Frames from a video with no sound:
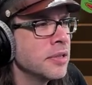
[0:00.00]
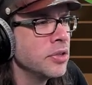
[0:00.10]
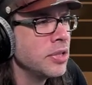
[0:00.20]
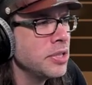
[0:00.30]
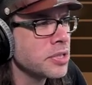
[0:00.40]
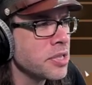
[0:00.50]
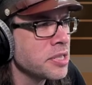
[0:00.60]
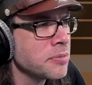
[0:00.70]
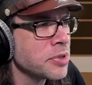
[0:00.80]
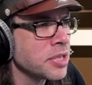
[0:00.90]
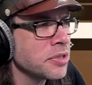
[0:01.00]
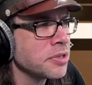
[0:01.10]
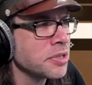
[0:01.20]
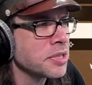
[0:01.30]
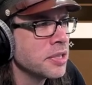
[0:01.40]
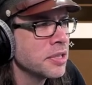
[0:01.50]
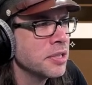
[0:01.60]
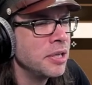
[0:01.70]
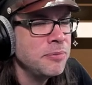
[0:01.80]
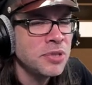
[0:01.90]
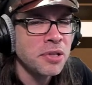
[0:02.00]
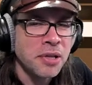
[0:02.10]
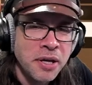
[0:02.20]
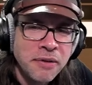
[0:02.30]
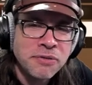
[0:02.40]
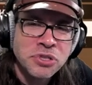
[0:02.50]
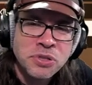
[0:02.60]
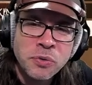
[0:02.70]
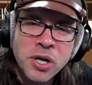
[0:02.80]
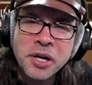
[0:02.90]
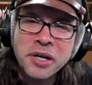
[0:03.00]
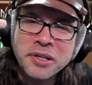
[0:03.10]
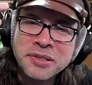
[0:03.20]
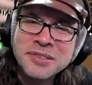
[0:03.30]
Look at these awesome skills. Come to love squad.